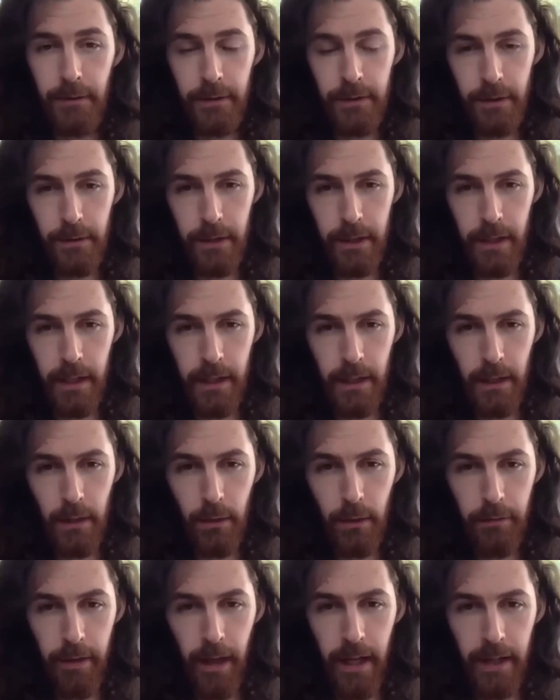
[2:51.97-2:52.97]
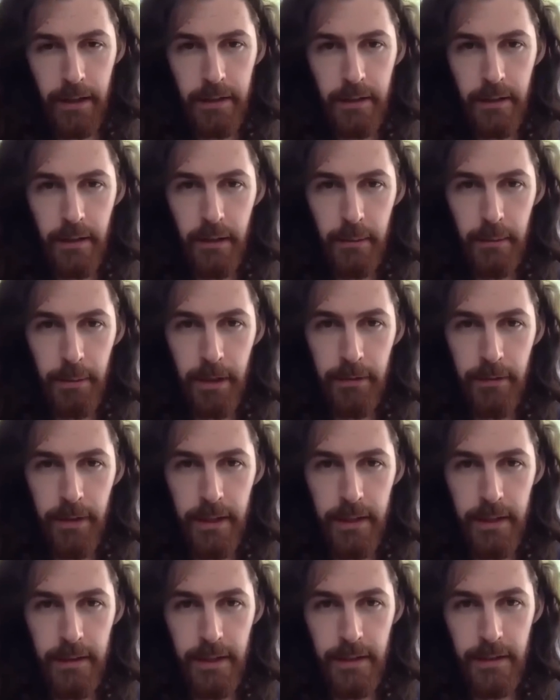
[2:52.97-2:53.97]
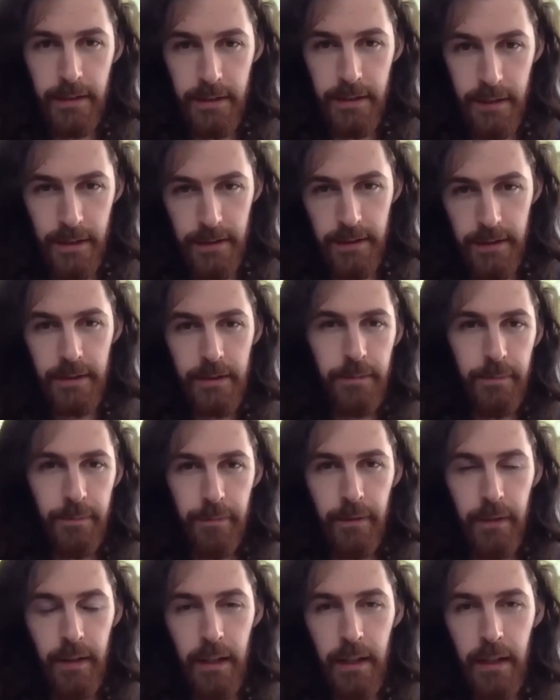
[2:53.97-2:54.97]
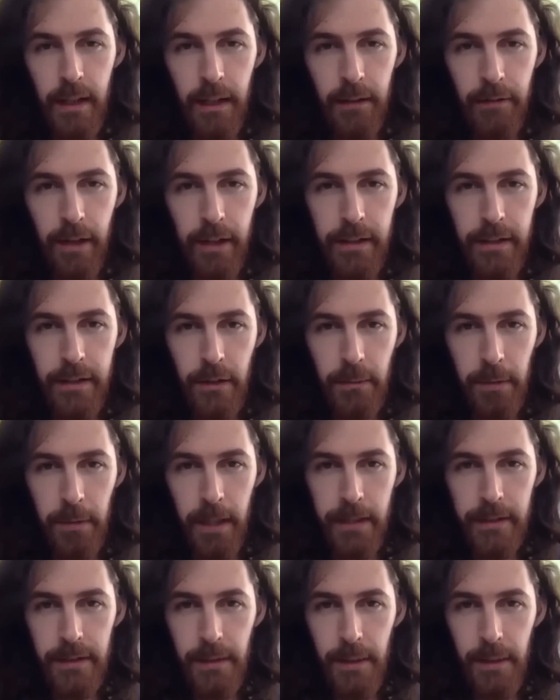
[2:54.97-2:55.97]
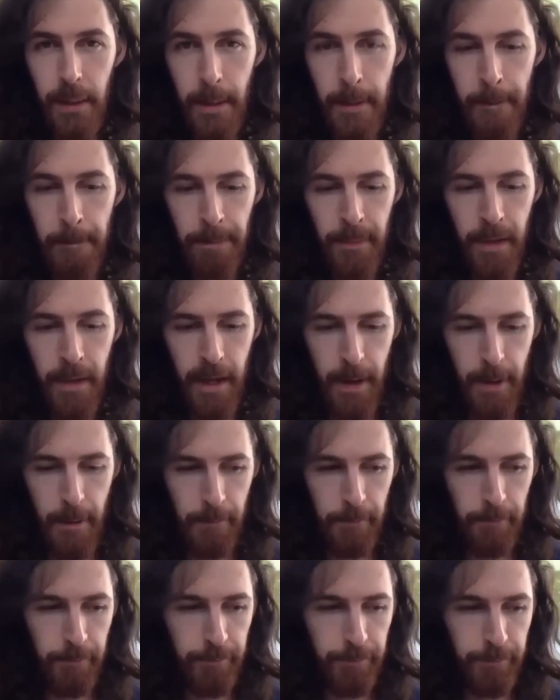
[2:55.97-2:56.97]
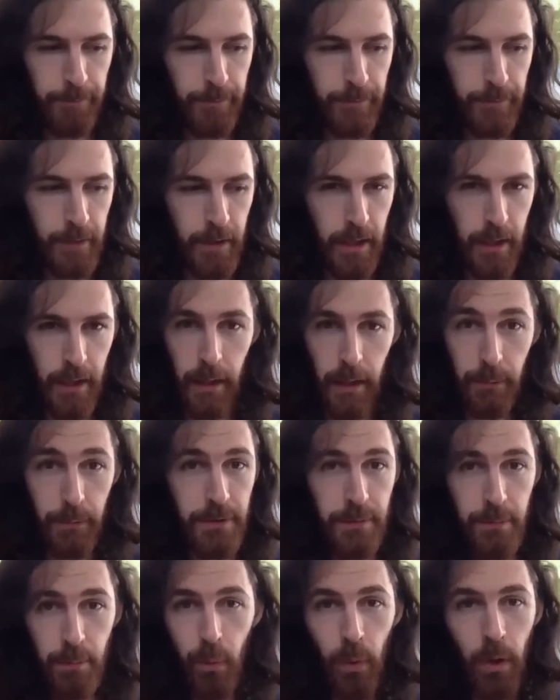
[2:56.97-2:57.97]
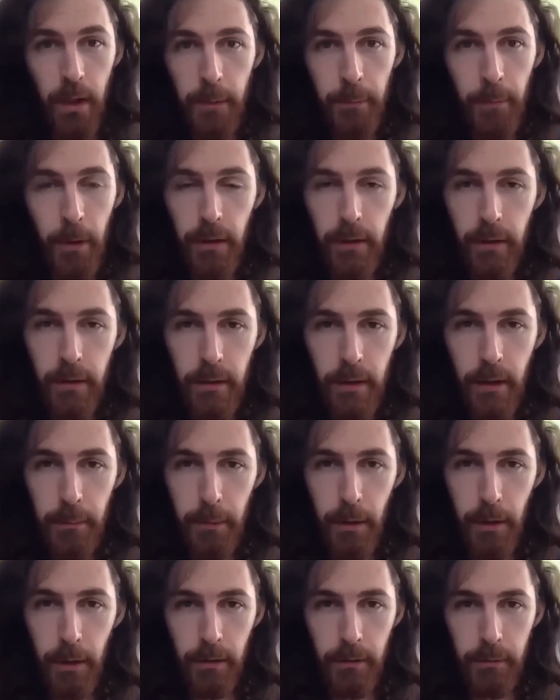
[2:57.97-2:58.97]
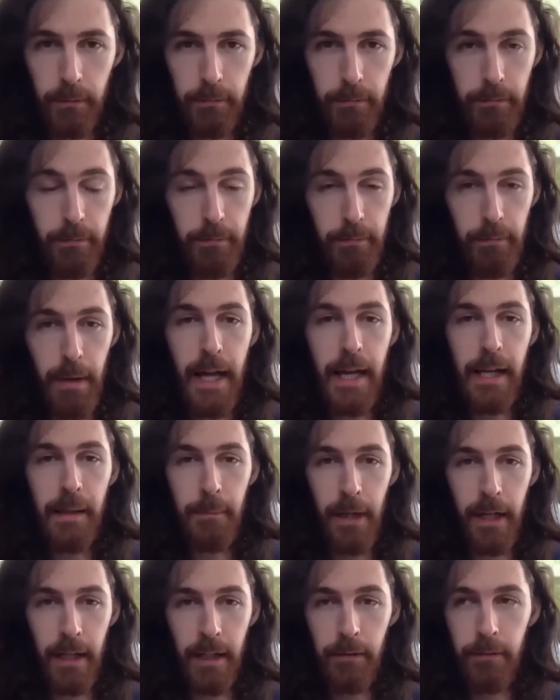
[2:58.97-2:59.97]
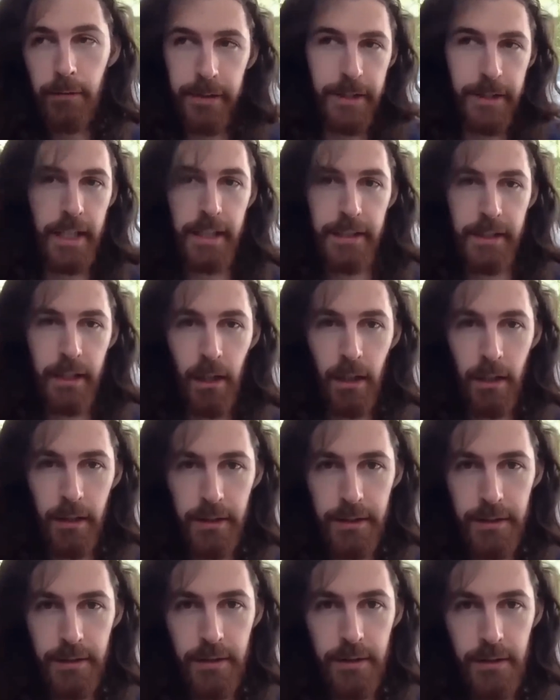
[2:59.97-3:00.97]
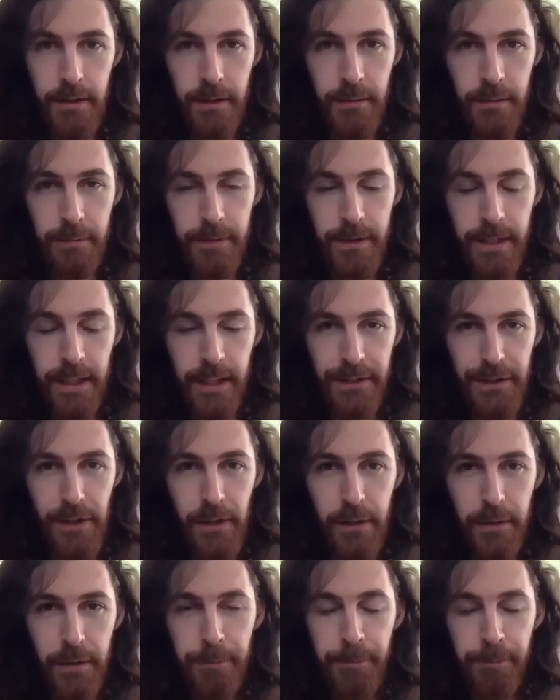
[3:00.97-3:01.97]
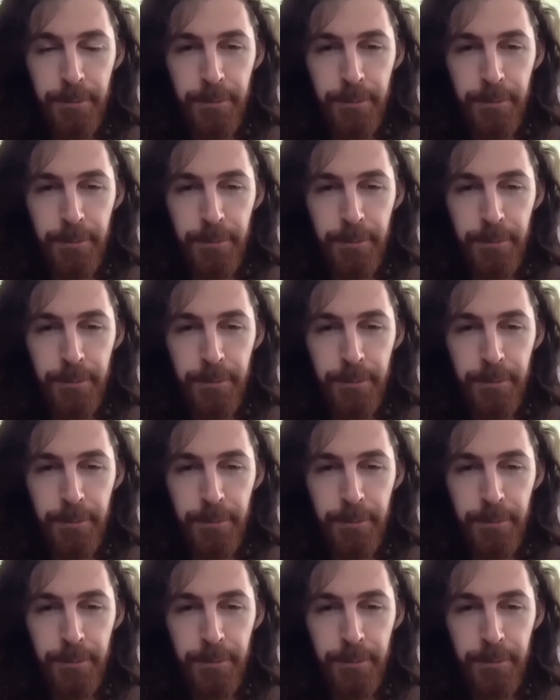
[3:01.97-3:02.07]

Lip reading: So in lieu of that, I believe this event took place. And I was one among many, many fantastic artists to sing a song.